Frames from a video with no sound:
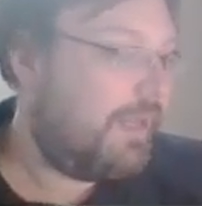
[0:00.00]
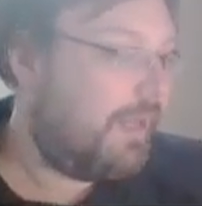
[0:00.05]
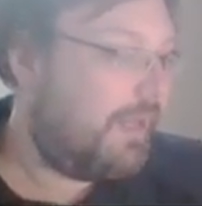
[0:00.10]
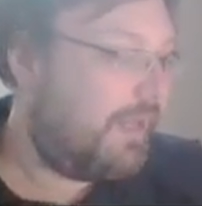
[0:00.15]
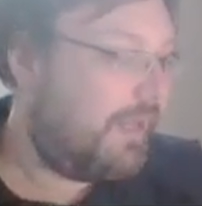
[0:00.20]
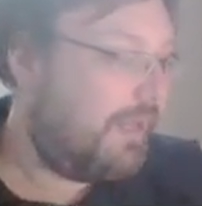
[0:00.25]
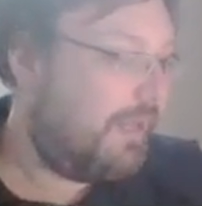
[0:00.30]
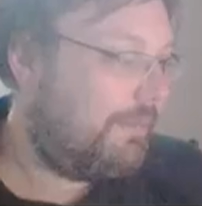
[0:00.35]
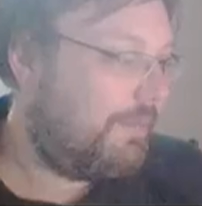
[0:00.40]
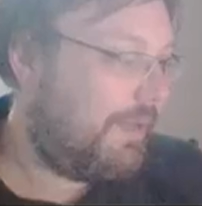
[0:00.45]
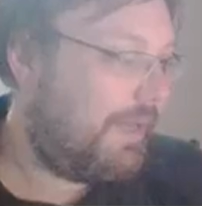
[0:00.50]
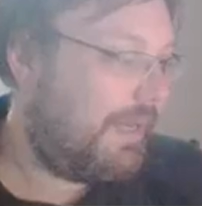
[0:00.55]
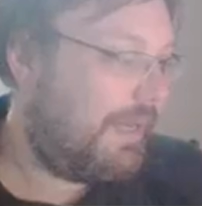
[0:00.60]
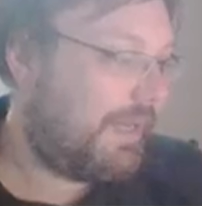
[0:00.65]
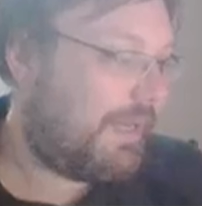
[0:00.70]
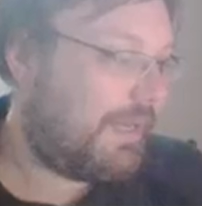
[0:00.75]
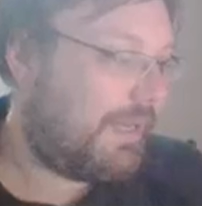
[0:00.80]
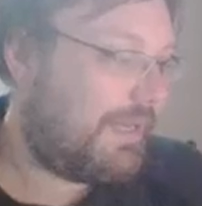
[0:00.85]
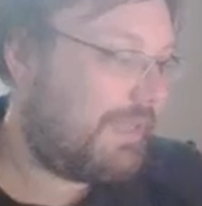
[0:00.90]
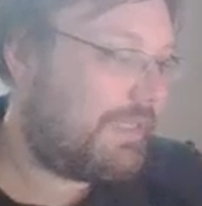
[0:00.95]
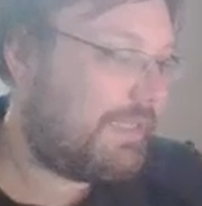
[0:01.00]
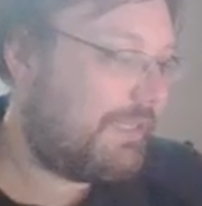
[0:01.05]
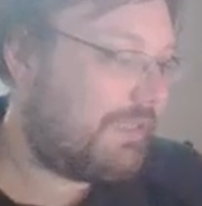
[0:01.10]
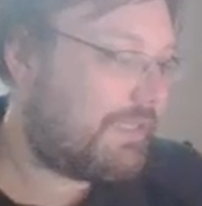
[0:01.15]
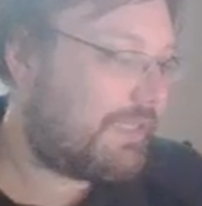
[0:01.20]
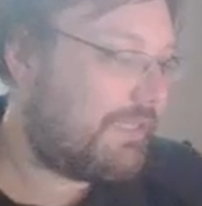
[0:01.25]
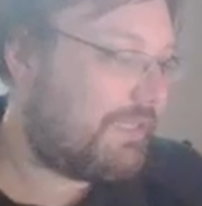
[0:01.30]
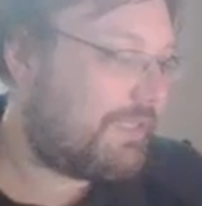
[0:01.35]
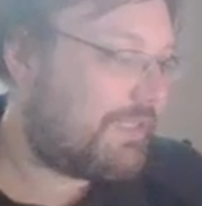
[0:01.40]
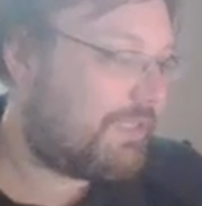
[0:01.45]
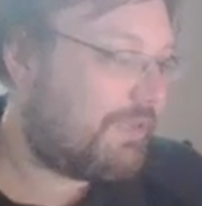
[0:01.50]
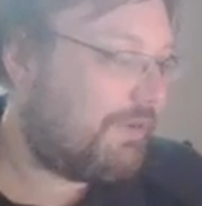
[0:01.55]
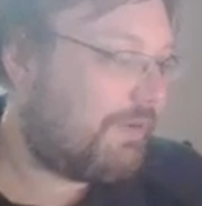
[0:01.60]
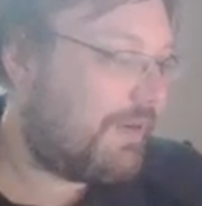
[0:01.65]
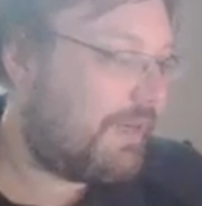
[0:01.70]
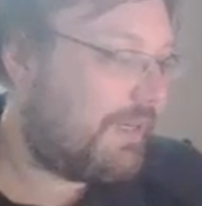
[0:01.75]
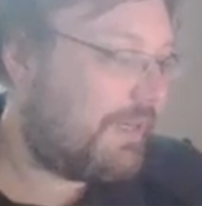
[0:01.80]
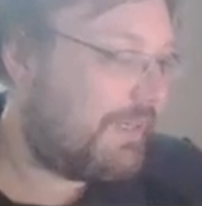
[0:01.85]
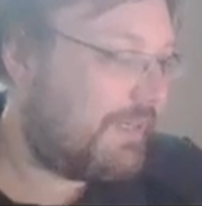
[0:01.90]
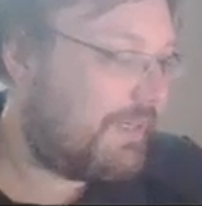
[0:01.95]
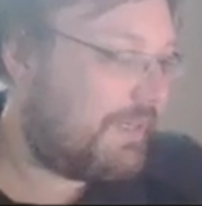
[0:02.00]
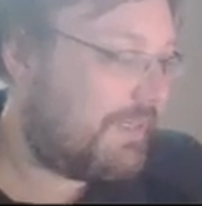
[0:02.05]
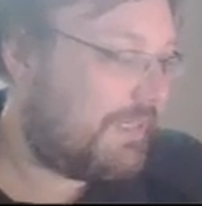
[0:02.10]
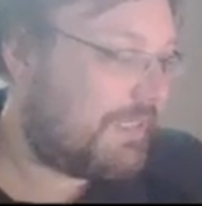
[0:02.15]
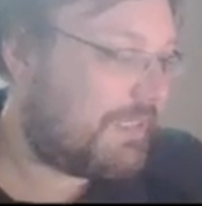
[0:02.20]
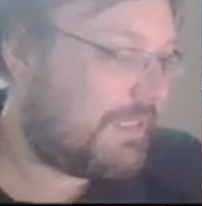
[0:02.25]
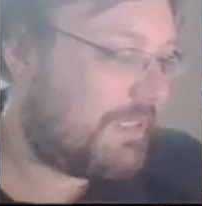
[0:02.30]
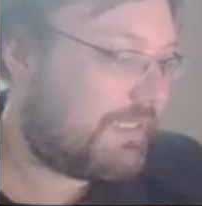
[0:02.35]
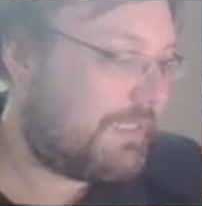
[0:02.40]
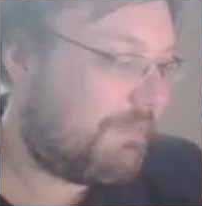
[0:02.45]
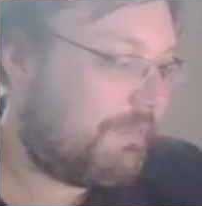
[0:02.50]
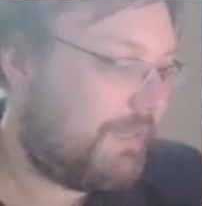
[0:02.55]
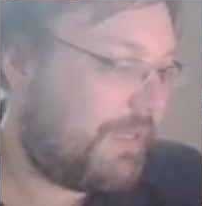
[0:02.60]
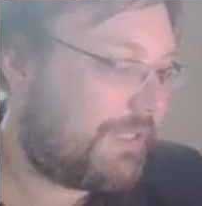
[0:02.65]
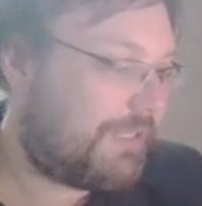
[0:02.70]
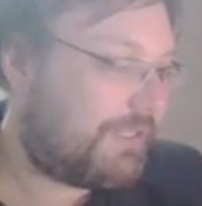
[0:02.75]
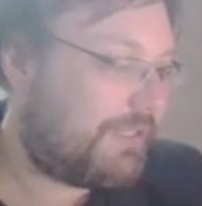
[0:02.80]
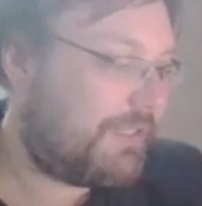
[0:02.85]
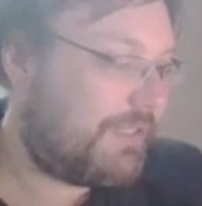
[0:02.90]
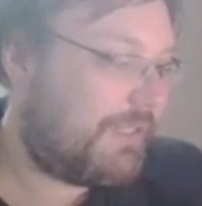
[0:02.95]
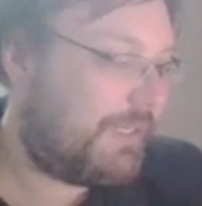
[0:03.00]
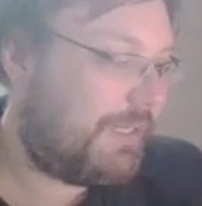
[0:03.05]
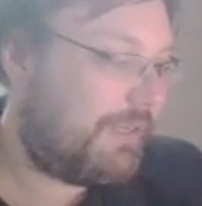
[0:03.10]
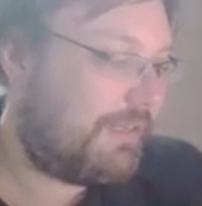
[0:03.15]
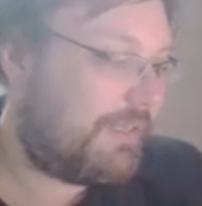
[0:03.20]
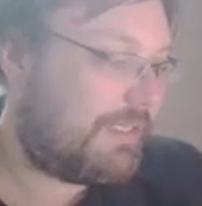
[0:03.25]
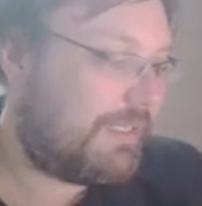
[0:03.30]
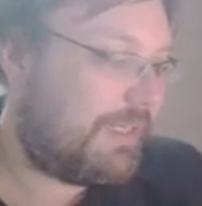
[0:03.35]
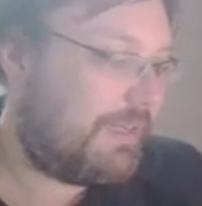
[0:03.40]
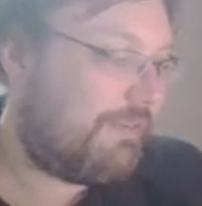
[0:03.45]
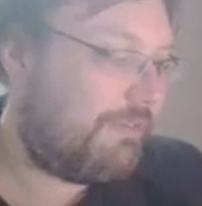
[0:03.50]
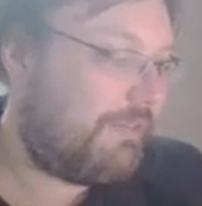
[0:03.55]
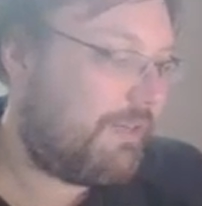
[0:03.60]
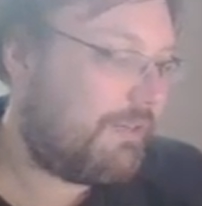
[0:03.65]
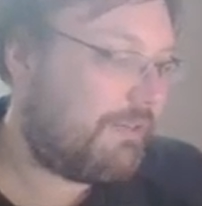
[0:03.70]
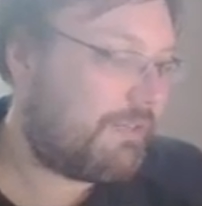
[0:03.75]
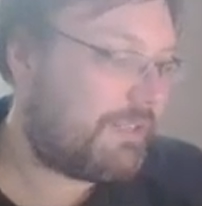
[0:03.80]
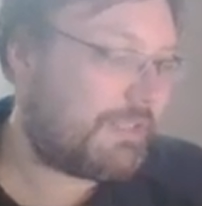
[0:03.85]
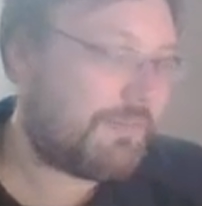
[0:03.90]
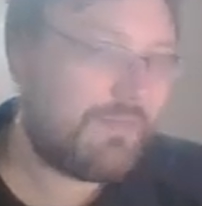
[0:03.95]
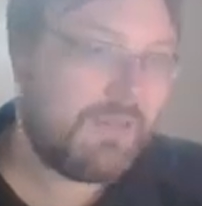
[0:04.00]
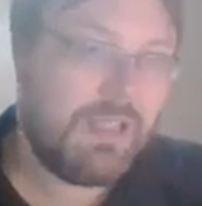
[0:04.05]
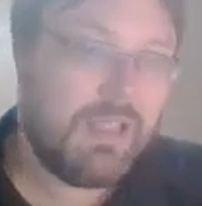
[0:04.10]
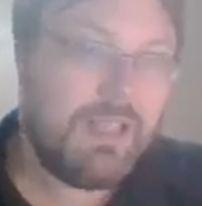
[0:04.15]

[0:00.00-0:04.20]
And it kind of tells their story. And this is the picture here. The 10 of Fiddles